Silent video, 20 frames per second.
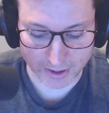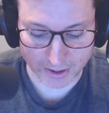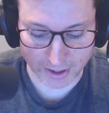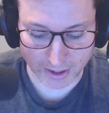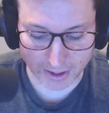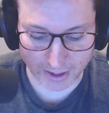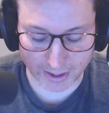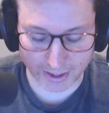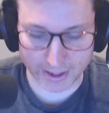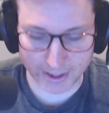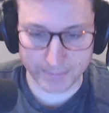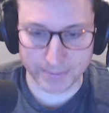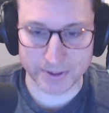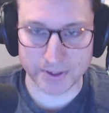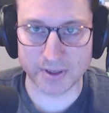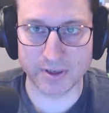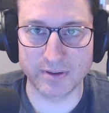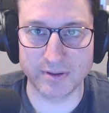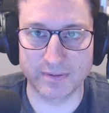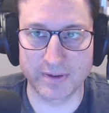I
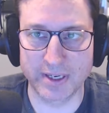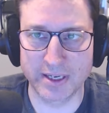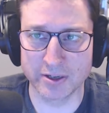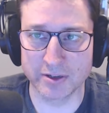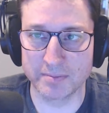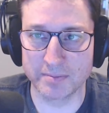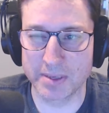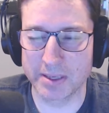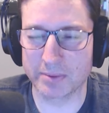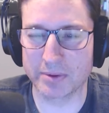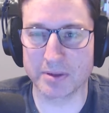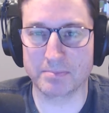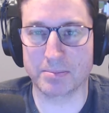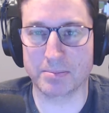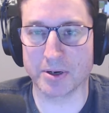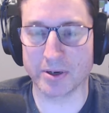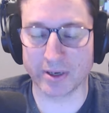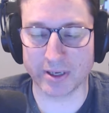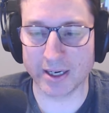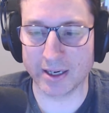uploaded a video of me with a
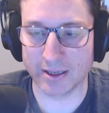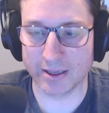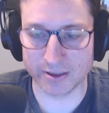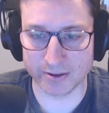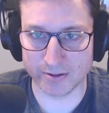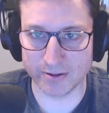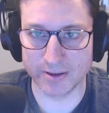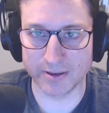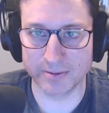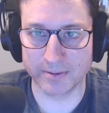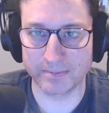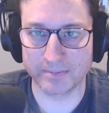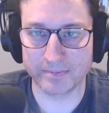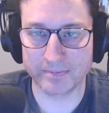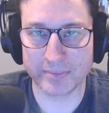bark collar on,